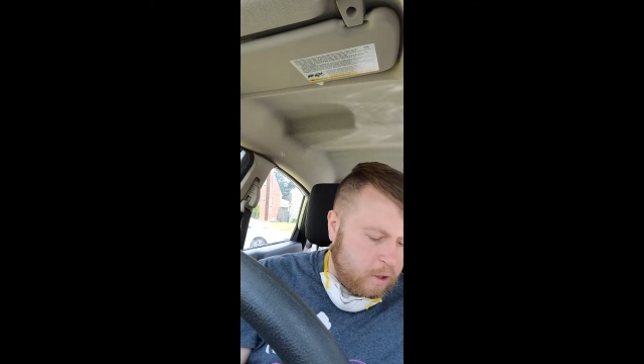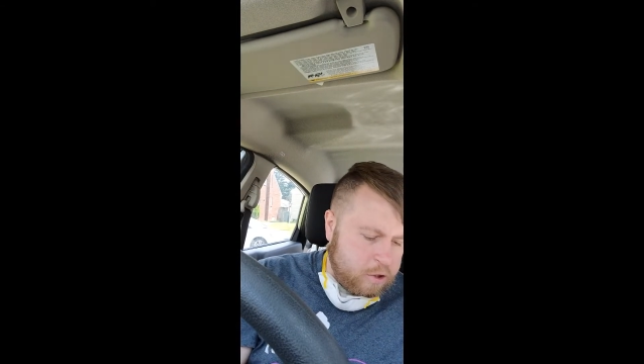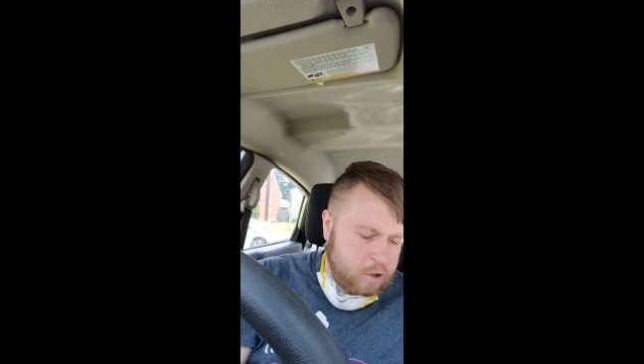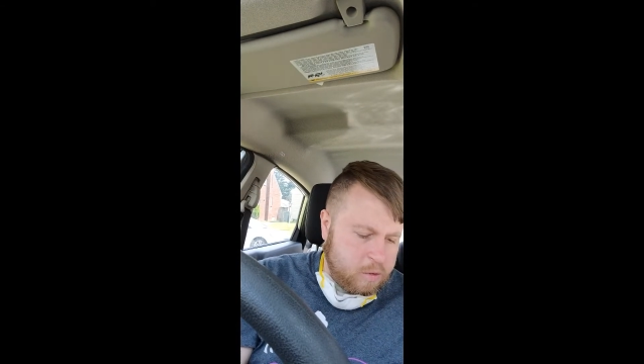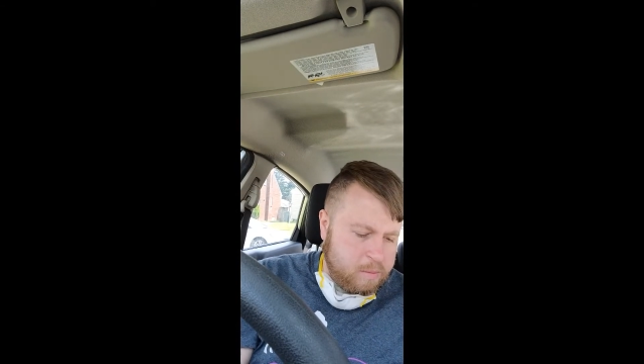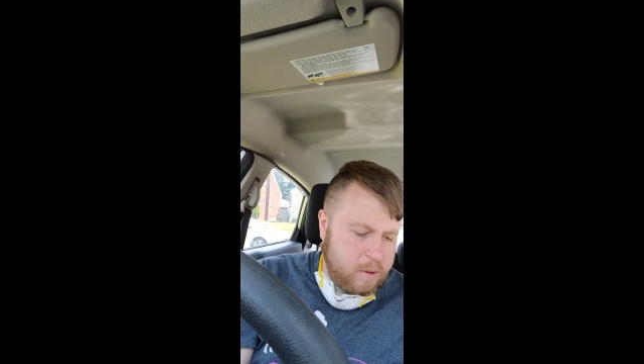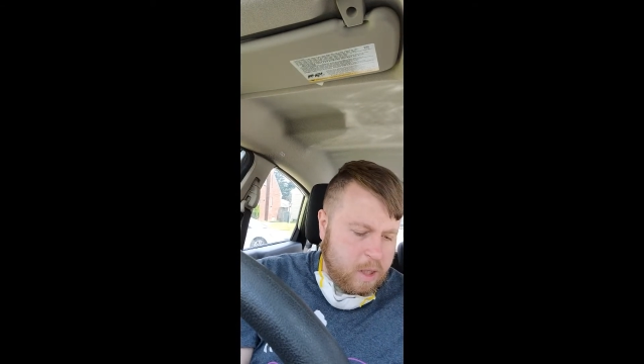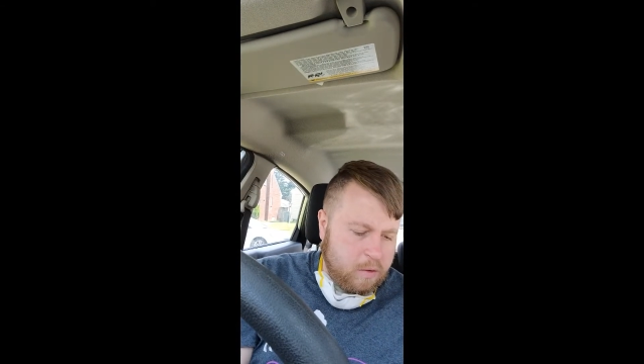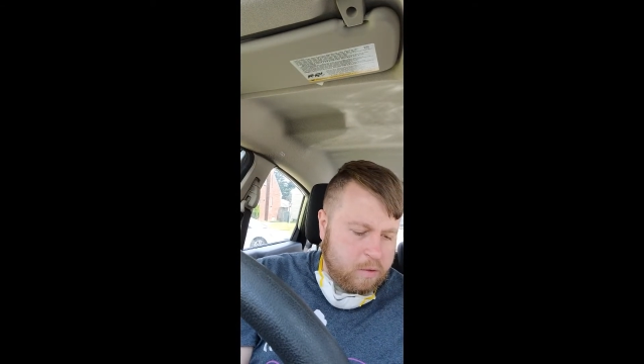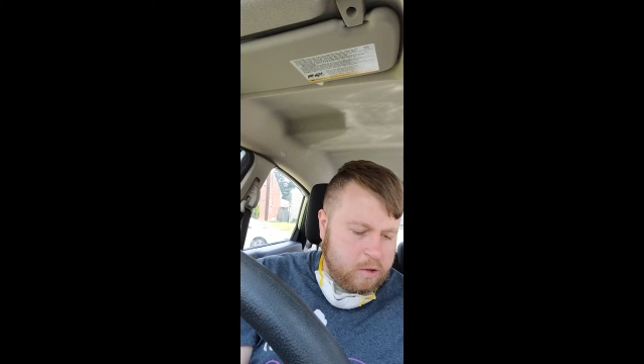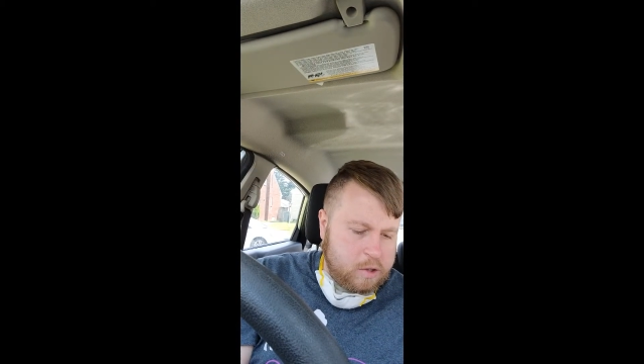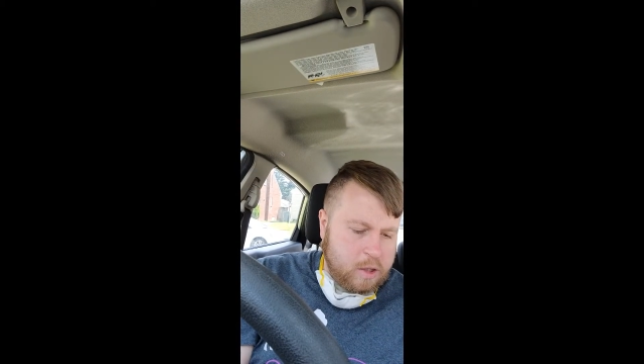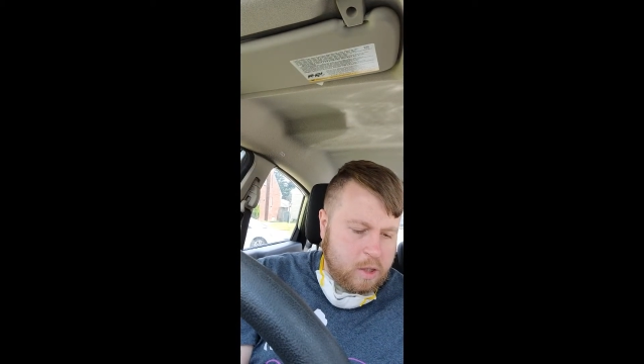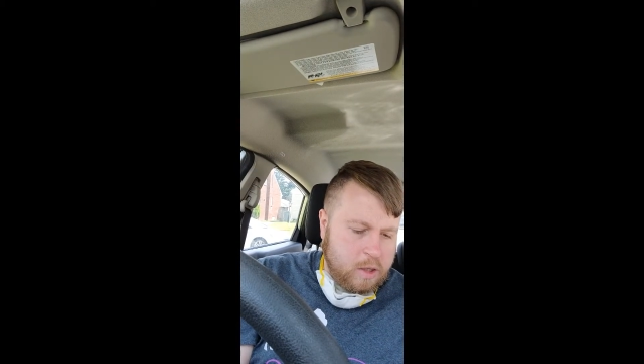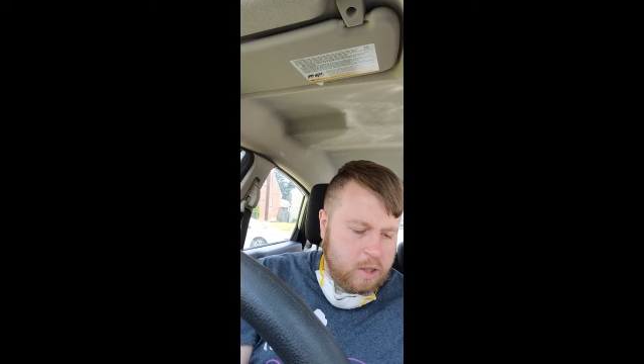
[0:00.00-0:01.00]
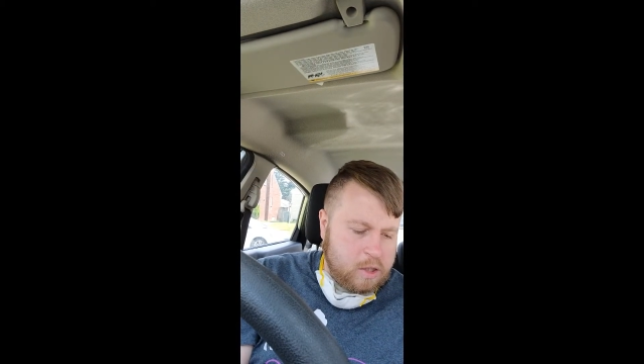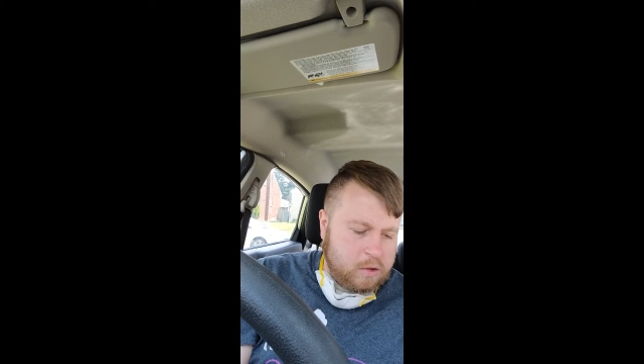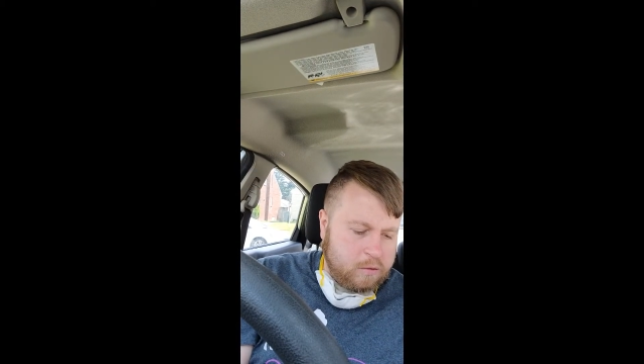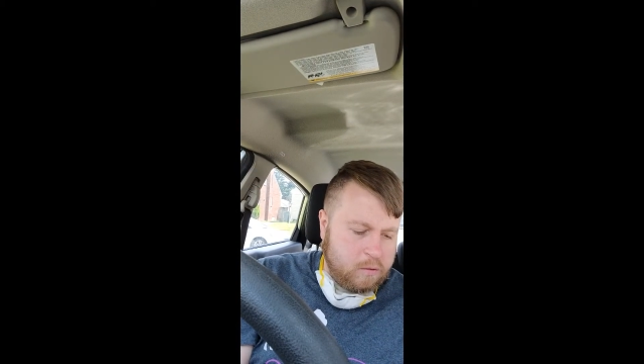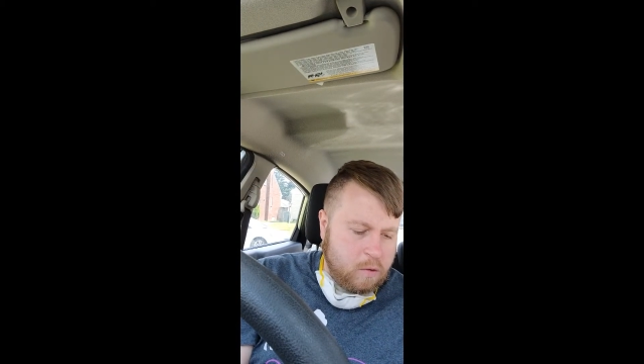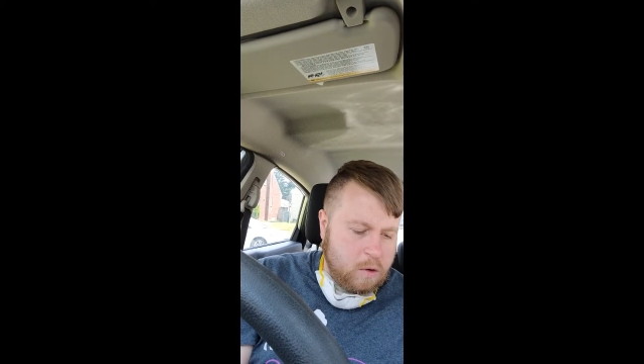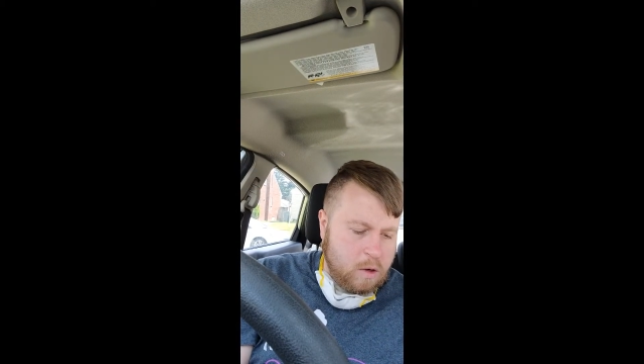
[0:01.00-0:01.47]
should be able to sell this
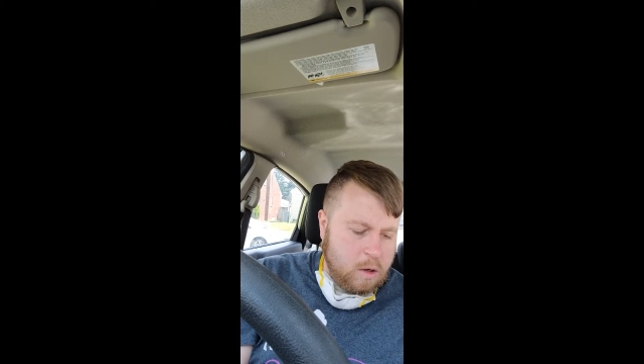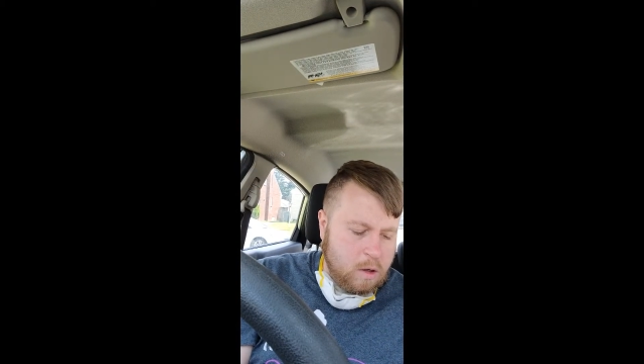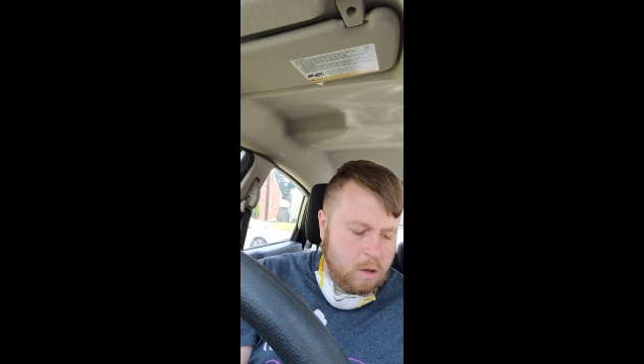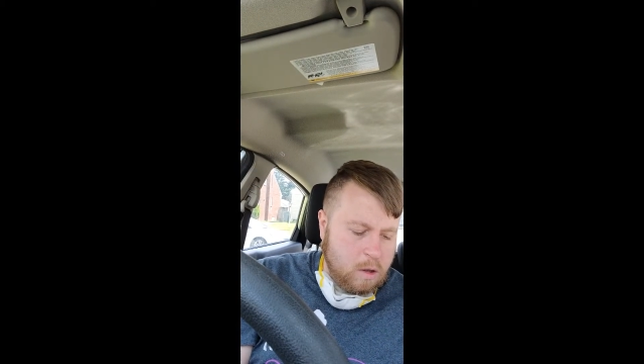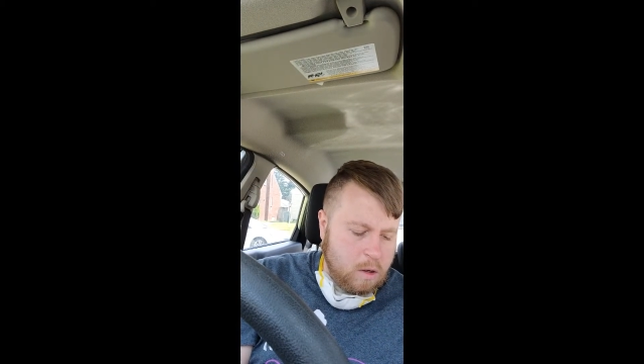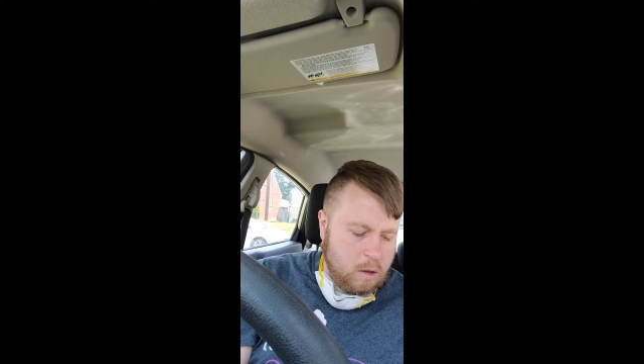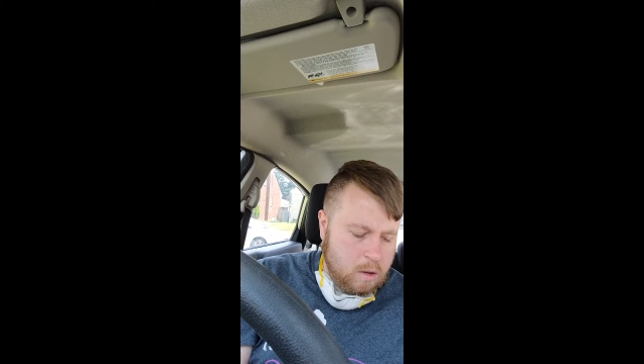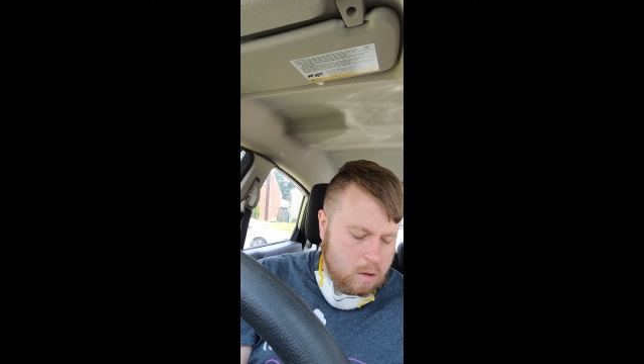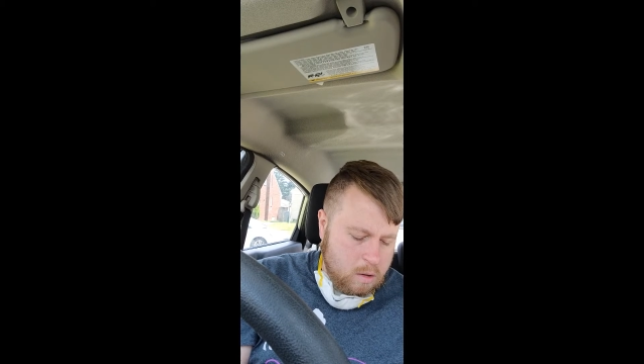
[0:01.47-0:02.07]
for,